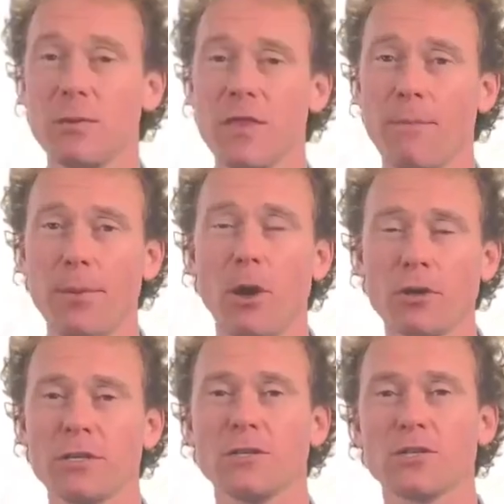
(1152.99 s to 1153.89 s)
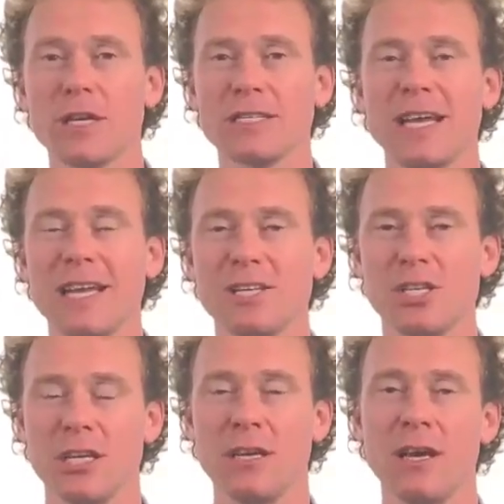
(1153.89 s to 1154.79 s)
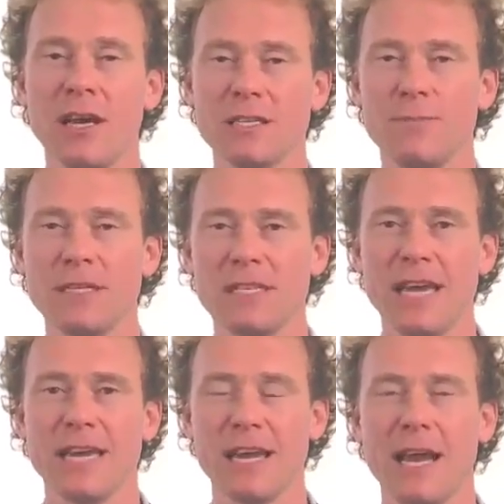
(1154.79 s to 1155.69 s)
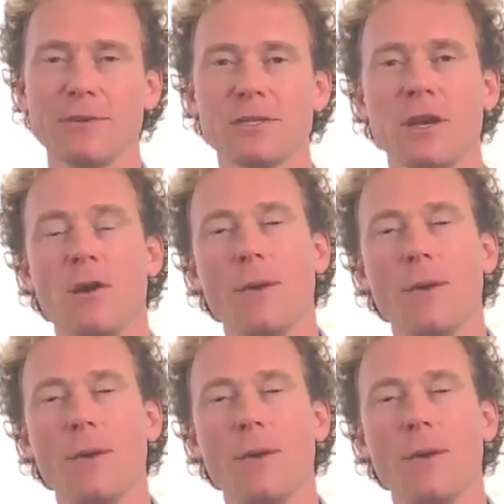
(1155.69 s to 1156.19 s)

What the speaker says: So where the blocked and stressed energy has been taken out,